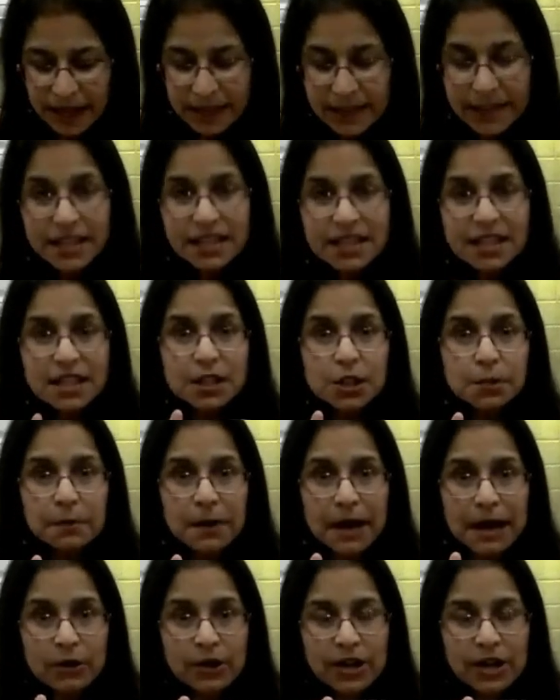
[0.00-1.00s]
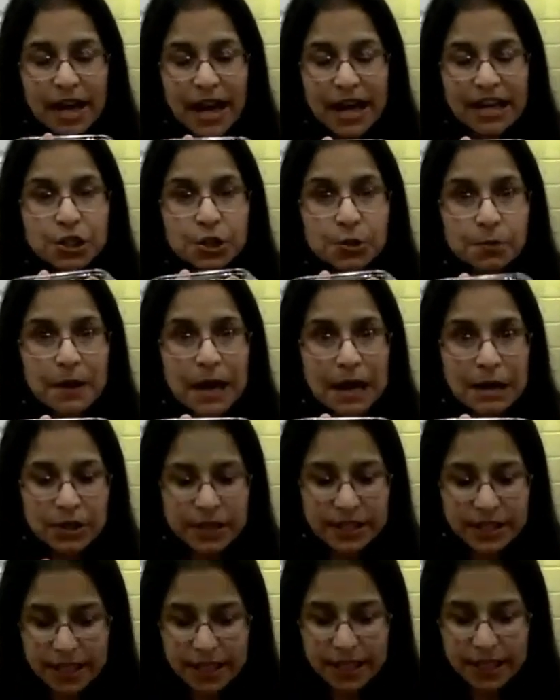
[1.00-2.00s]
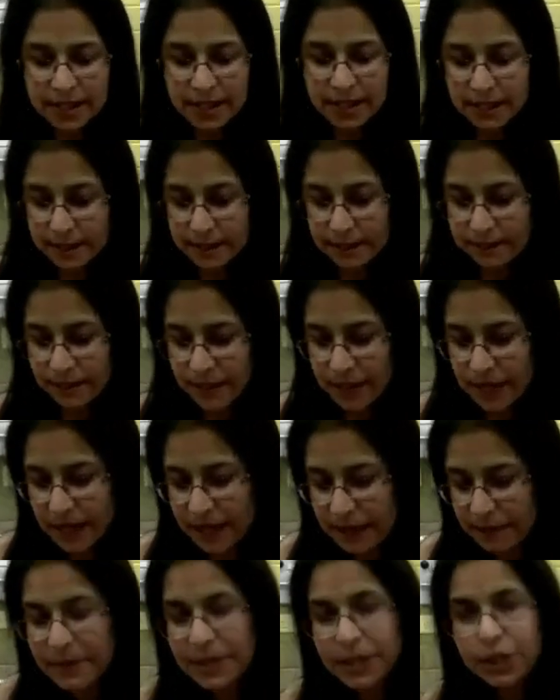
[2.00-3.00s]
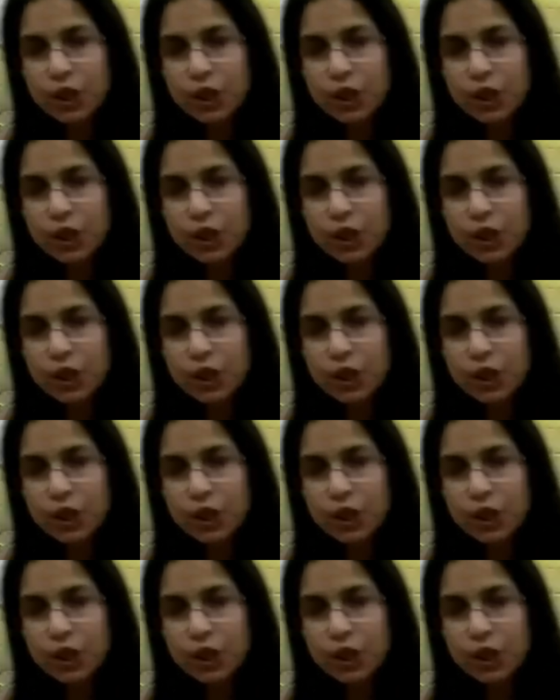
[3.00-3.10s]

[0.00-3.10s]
This is sprouted. I sprouted these. Let me